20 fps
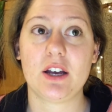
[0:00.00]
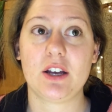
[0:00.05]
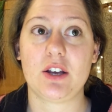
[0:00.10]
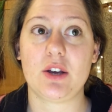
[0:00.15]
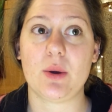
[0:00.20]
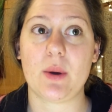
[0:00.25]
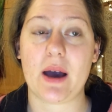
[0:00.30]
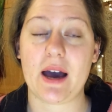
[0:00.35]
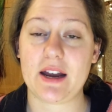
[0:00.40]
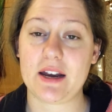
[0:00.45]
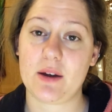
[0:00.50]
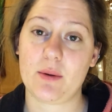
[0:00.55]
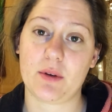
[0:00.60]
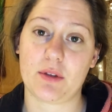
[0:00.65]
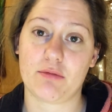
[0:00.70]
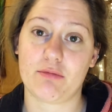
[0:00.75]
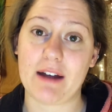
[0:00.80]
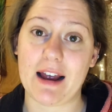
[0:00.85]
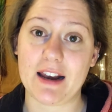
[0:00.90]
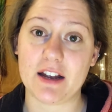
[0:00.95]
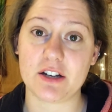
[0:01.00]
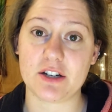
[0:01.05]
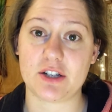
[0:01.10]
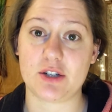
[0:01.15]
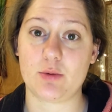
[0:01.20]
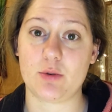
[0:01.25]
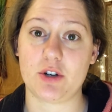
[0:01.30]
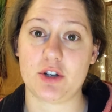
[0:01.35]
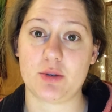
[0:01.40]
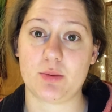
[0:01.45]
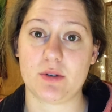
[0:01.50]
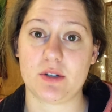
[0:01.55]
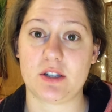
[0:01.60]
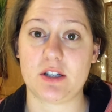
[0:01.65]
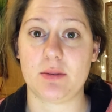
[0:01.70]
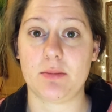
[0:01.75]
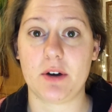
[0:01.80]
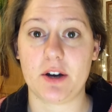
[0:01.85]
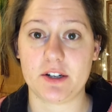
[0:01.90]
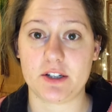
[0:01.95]
You had it with relish, which was
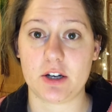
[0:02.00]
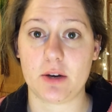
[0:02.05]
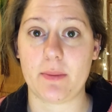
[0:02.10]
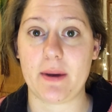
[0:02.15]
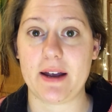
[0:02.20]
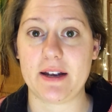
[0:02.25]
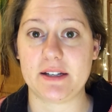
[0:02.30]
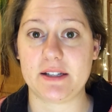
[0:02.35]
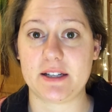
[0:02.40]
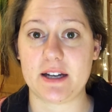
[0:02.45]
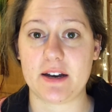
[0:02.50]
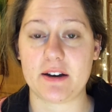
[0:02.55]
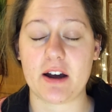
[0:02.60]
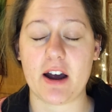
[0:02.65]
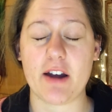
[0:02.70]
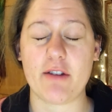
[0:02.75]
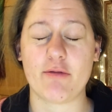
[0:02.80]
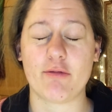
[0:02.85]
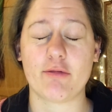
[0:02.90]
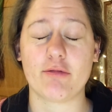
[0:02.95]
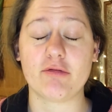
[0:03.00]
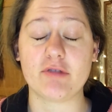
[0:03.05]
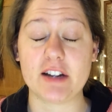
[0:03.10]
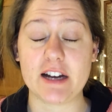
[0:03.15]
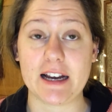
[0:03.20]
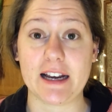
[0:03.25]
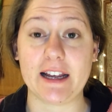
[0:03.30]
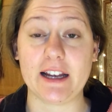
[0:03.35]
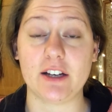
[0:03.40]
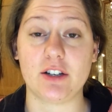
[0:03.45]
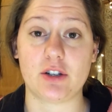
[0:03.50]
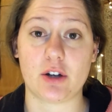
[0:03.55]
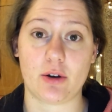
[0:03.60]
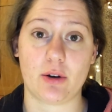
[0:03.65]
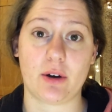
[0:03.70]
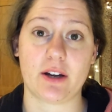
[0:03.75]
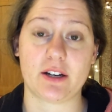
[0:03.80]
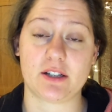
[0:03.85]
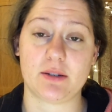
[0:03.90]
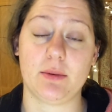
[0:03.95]
tomato-based, and I really don't
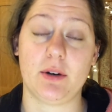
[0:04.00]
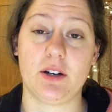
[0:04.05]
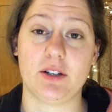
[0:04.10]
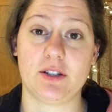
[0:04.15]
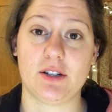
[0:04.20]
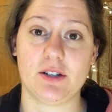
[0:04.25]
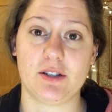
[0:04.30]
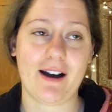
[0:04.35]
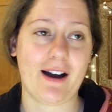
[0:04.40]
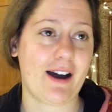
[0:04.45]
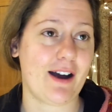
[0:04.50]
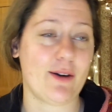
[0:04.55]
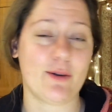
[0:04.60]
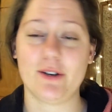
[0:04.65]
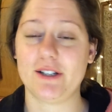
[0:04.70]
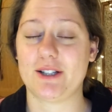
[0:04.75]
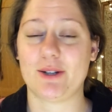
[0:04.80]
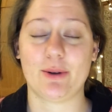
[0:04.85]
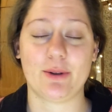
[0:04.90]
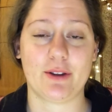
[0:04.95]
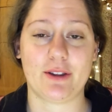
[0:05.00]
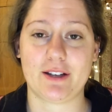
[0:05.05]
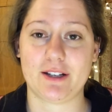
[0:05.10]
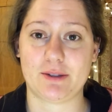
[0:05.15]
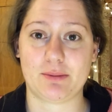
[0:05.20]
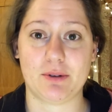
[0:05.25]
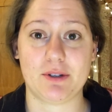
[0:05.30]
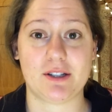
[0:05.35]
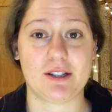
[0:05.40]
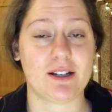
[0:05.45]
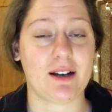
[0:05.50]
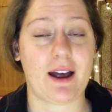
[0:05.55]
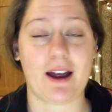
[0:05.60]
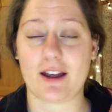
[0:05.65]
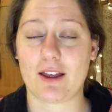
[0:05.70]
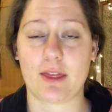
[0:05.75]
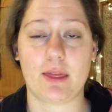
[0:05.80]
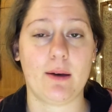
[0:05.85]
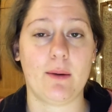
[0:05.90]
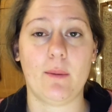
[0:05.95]
like tomatoes. I always thought that this was
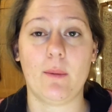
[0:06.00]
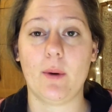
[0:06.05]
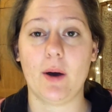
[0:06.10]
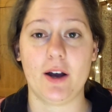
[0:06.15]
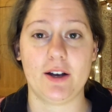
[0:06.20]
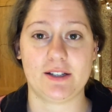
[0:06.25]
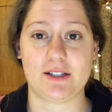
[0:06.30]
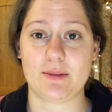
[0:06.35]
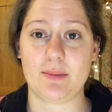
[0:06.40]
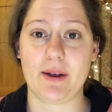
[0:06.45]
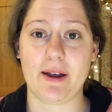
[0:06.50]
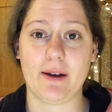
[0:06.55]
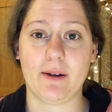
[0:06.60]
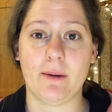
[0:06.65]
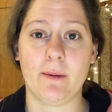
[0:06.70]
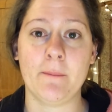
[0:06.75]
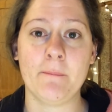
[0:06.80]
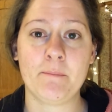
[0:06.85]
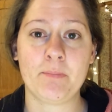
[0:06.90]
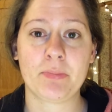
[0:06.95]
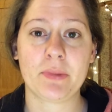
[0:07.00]
like the worst meal.